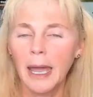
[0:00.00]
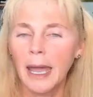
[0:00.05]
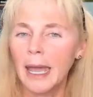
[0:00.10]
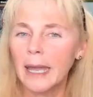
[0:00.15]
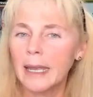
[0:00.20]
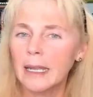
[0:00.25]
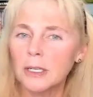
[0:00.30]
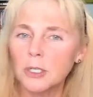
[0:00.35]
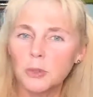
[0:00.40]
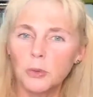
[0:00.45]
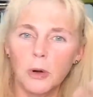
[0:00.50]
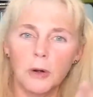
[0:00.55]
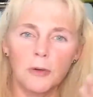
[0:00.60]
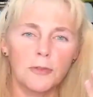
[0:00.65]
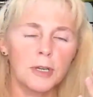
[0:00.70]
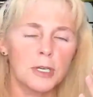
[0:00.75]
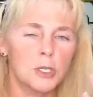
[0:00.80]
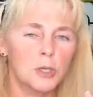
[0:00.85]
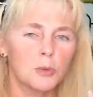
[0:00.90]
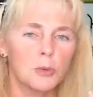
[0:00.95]
and into our
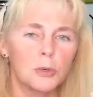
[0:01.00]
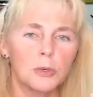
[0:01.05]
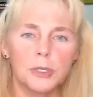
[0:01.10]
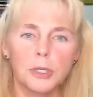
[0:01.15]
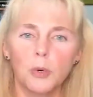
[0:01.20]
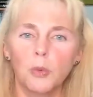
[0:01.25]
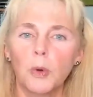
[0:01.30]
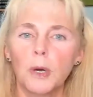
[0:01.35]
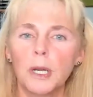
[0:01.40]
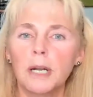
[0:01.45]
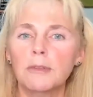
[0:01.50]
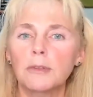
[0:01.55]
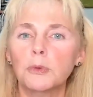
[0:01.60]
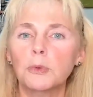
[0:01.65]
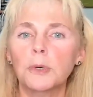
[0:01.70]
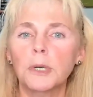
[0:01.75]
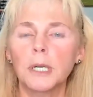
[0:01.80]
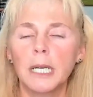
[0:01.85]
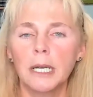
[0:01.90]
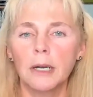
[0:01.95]
visuals or whatever
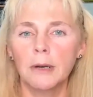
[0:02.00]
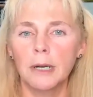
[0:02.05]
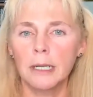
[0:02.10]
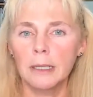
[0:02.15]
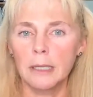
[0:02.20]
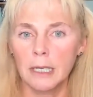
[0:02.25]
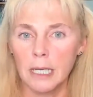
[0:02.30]
we're hearing